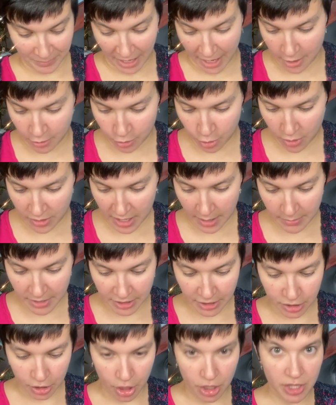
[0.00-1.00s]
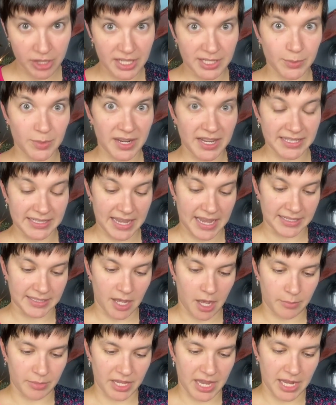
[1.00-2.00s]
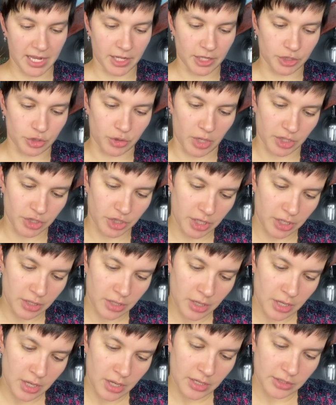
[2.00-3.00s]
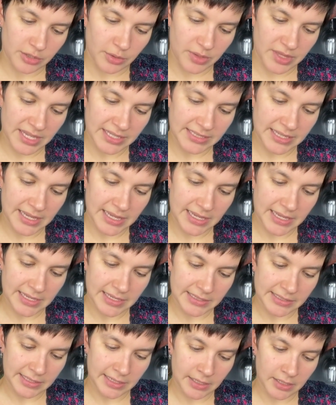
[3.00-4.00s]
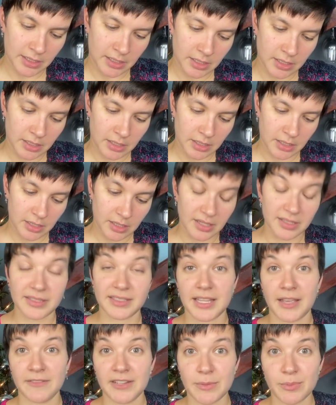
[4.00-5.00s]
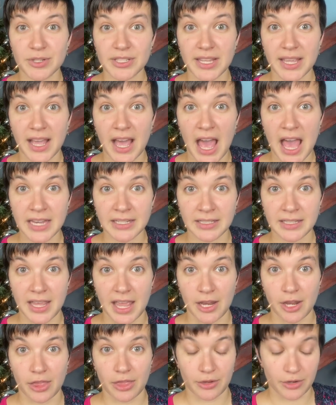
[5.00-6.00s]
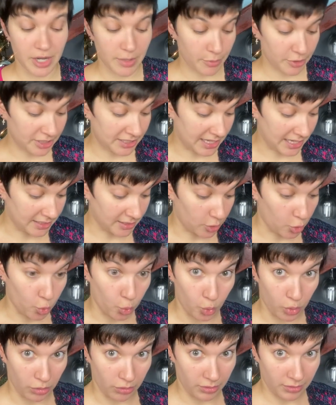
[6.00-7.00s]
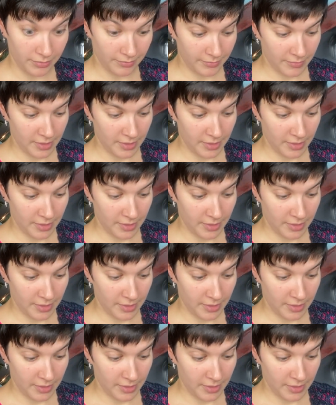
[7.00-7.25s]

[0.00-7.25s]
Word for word: I don't know that I'm gonna start on this one because it has complicated construction. So this is 70% cotton and 30% wool,